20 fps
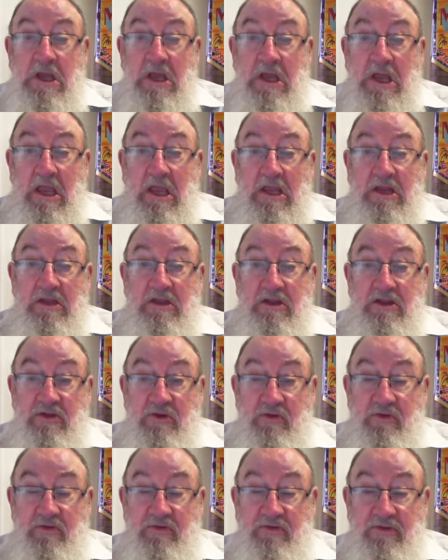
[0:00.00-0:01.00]
And the
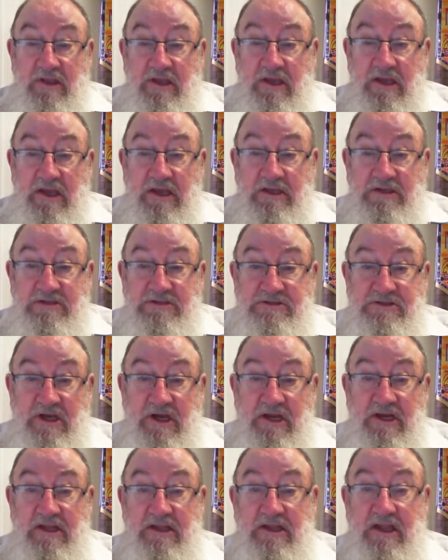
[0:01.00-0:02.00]
youth there had
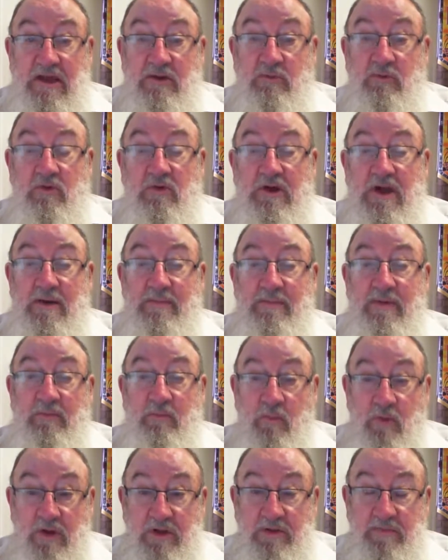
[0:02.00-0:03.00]
decided they will come up
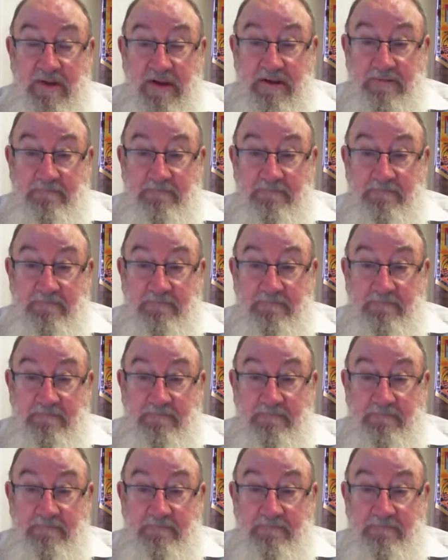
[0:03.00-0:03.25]
with me,